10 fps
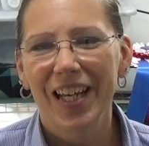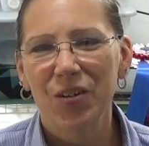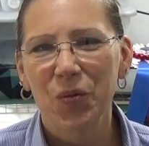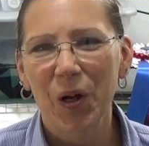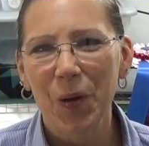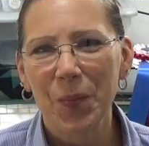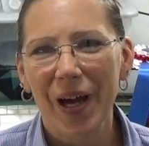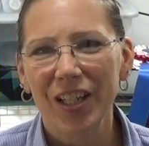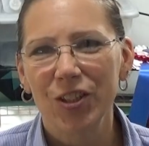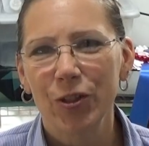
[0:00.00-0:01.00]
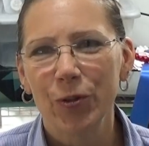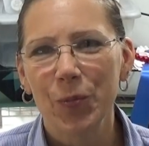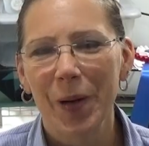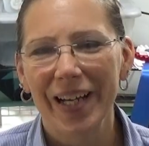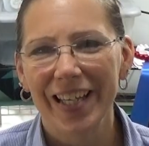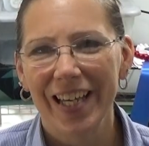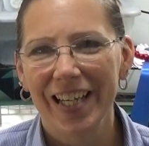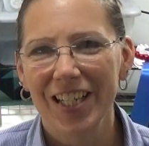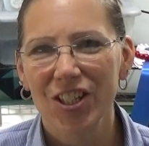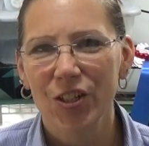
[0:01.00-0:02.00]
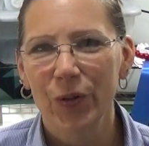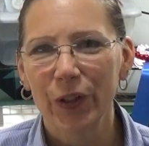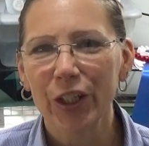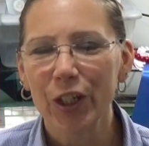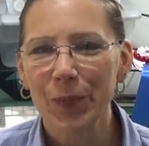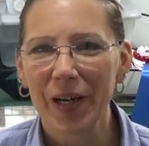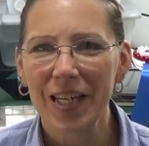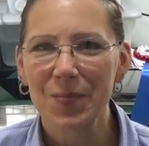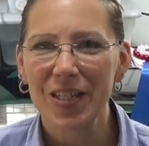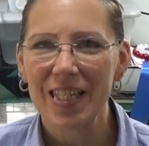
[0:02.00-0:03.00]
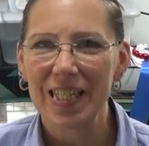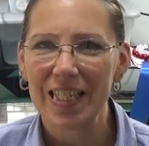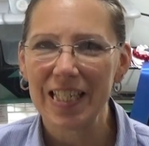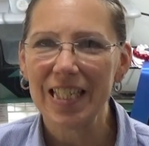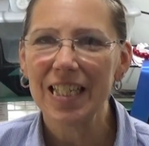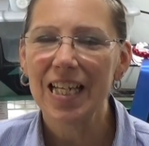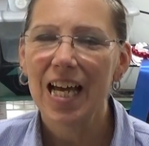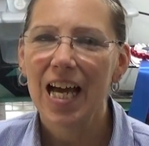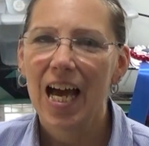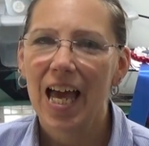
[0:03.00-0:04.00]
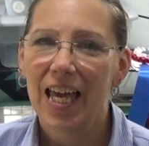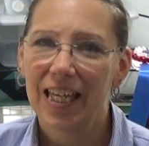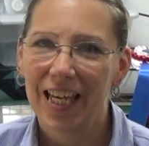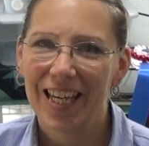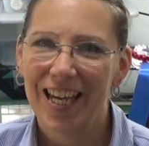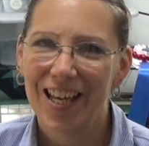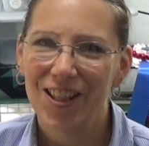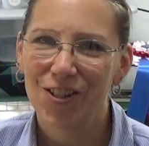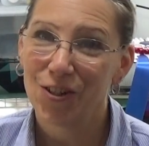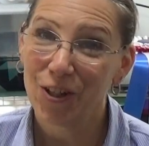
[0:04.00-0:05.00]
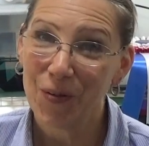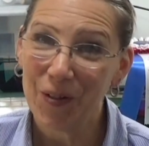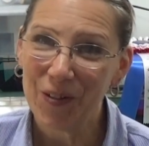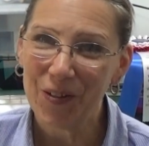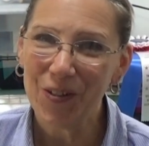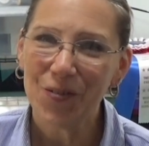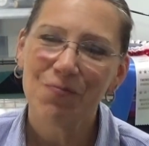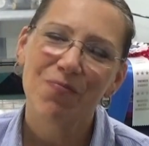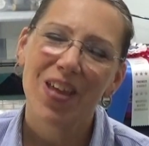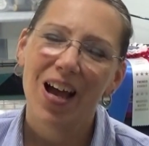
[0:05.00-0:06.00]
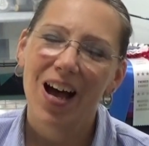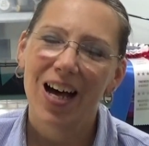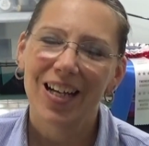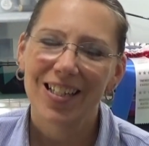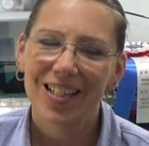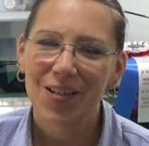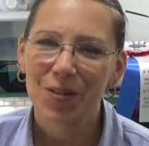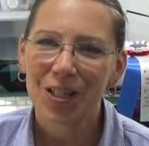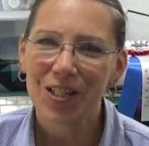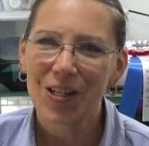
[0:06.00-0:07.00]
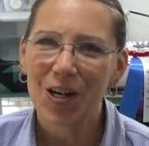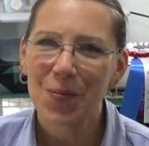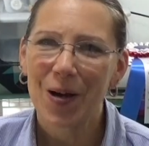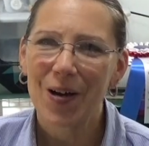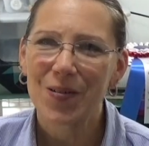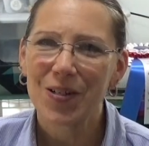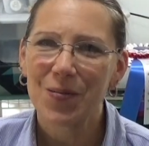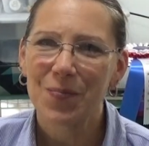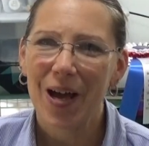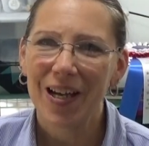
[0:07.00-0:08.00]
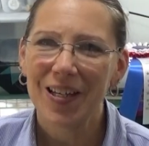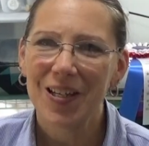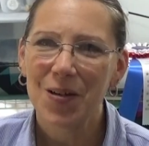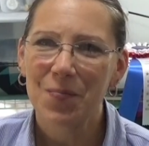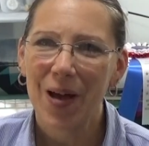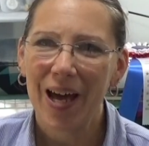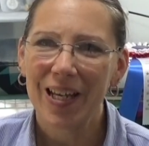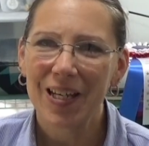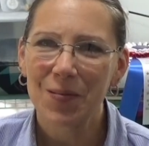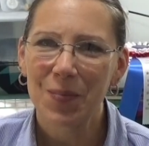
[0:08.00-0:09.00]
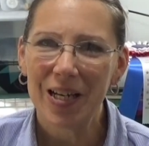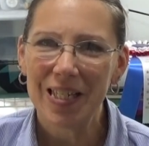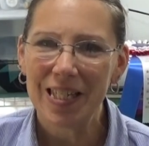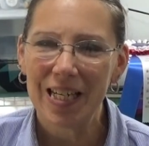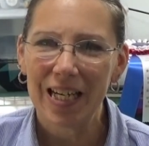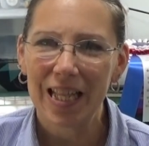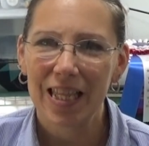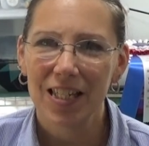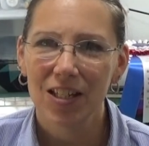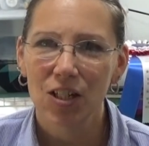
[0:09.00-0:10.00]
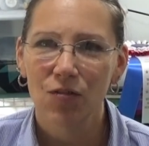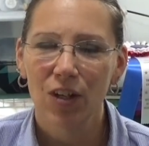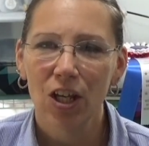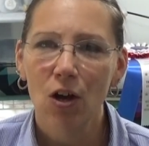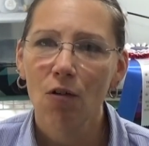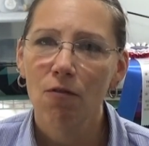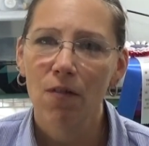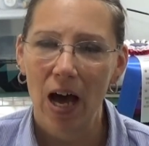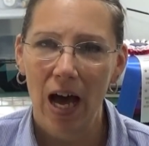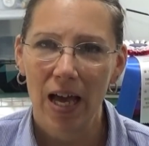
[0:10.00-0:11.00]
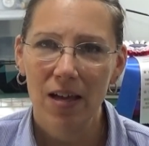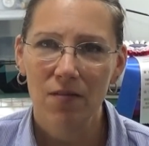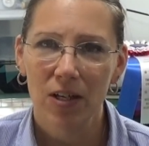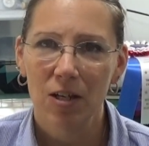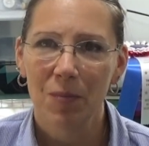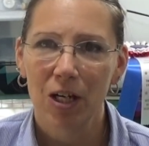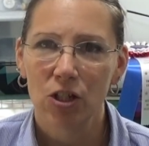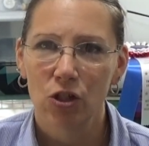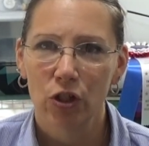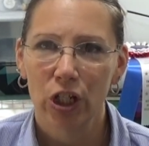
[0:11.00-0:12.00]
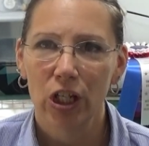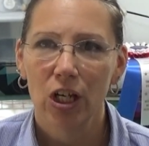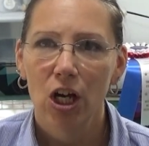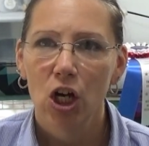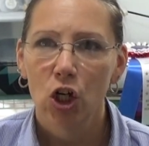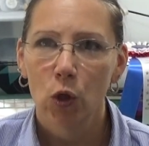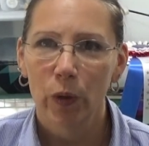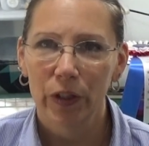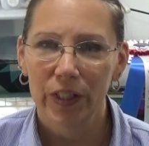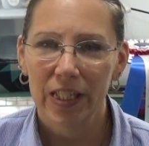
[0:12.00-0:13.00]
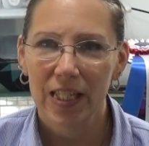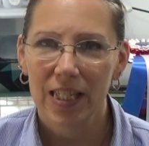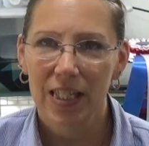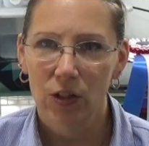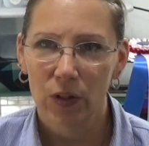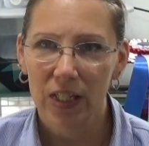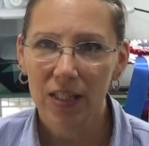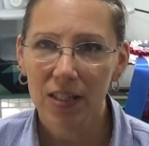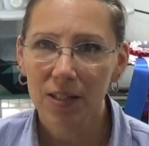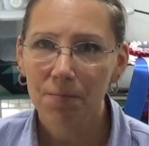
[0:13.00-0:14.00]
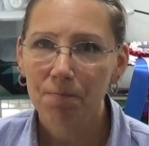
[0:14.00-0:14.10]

and welcome back to my KX Corner. My name is Dina, aka the Dirty Quilter. Today we're going to talk about backing, batting, and basting. This is video 5 in my Dirty Quilting series.